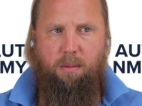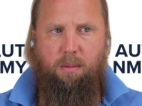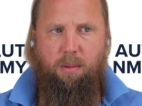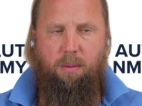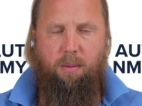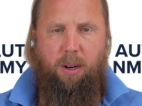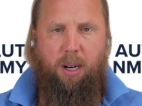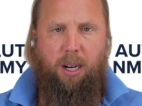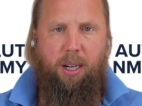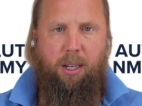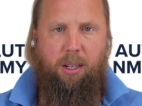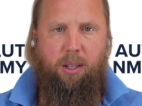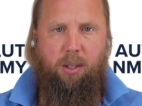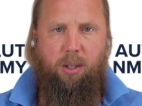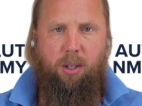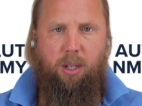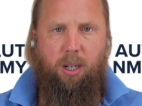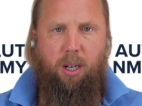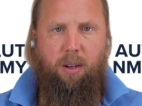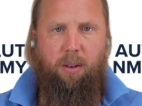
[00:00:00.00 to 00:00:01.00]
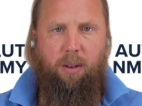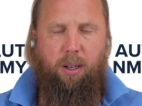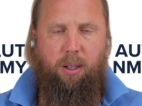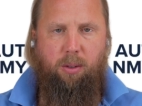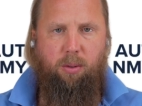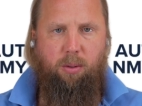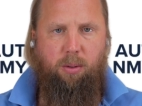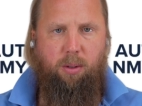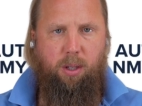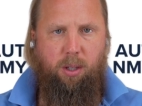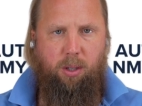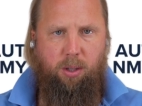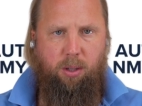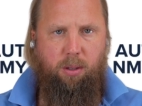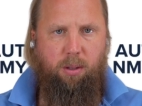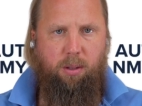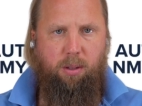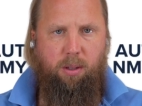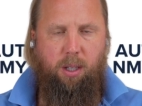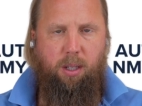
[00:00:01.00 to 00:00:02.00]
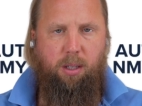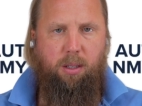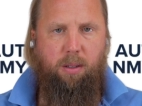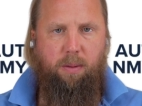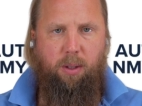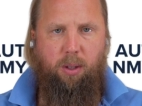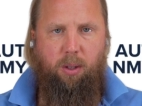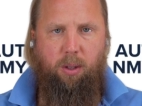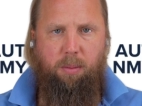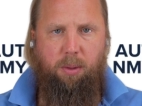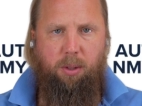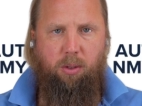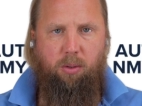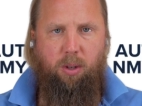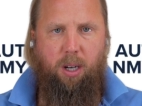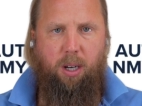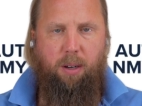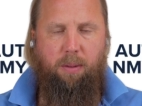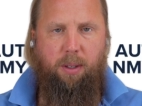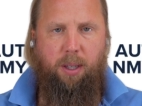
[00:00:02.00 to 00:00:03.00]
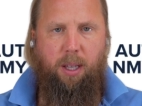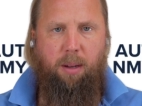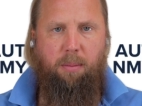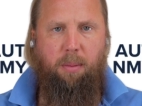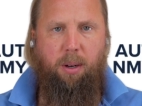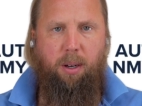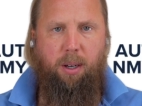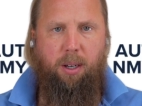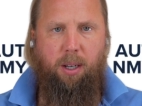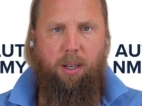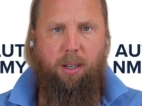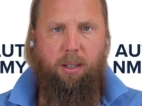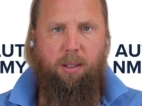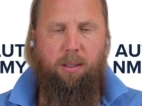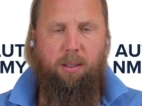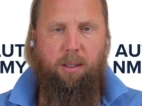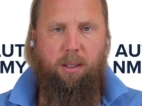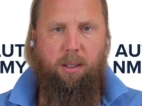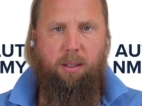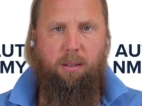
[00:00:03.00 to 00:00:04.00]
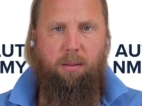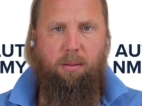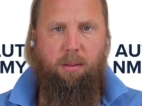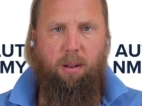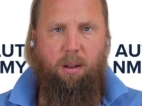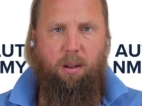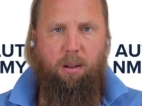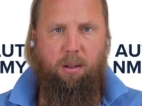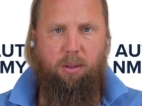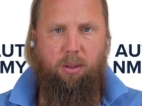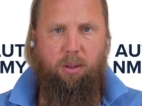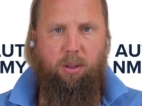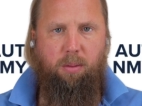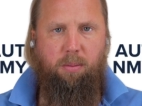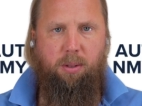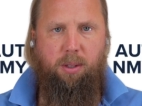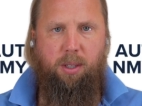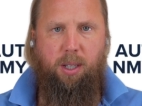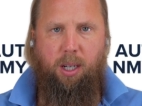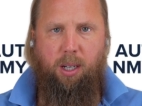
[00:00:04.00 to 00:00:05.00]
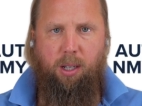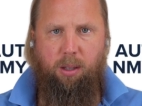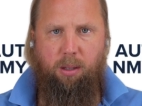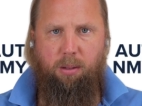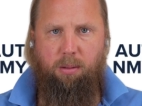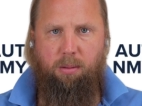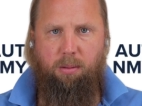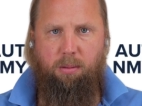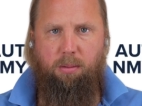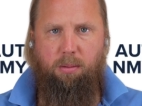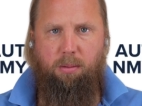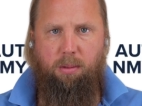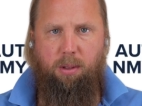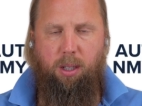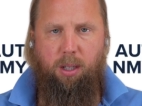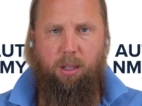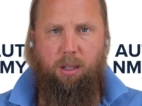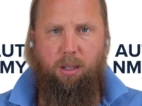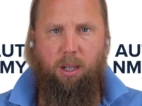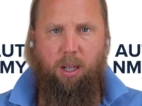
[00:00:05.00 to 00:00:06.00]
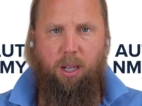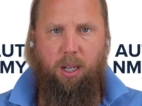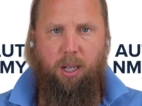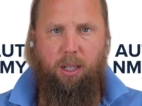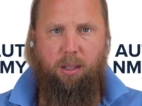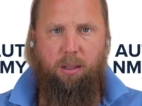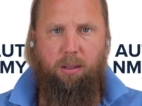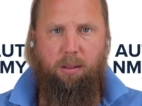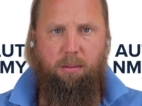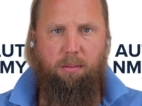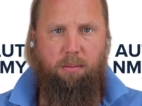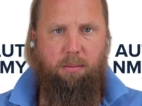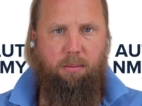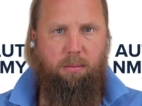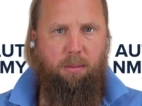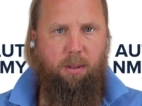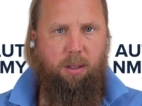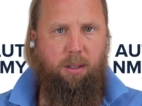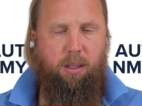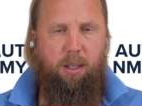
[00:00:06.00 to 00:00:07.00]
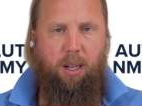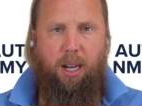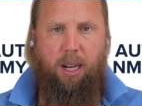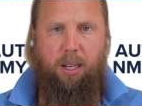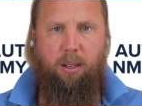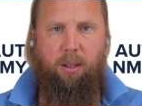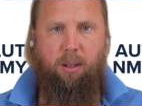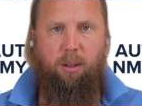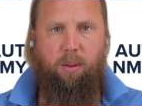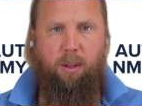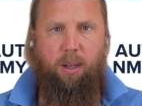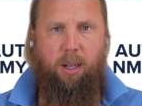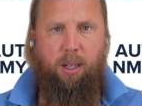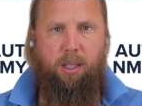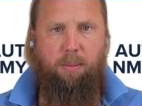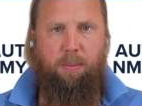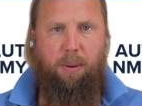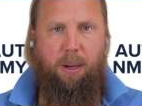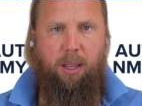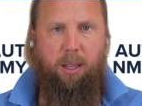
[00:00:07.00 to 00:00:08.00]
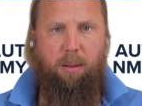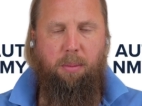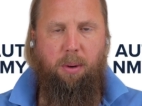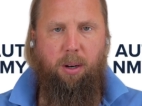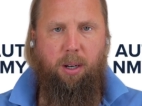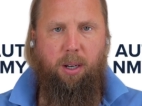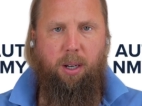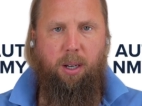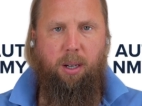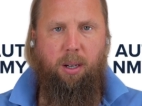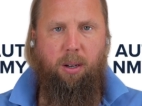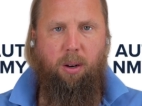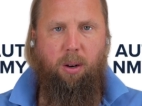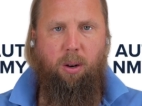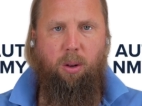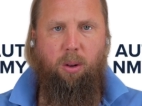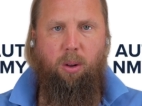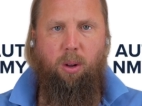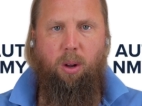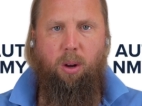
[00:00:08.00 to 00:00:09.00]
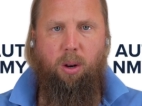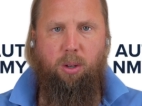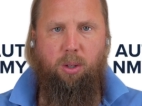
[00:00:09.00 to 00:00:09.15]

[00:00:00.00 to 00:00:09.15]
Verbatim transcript: The ride sharing traditional sense of a human driver that market is in long term secular decline. It's not going to expand the market long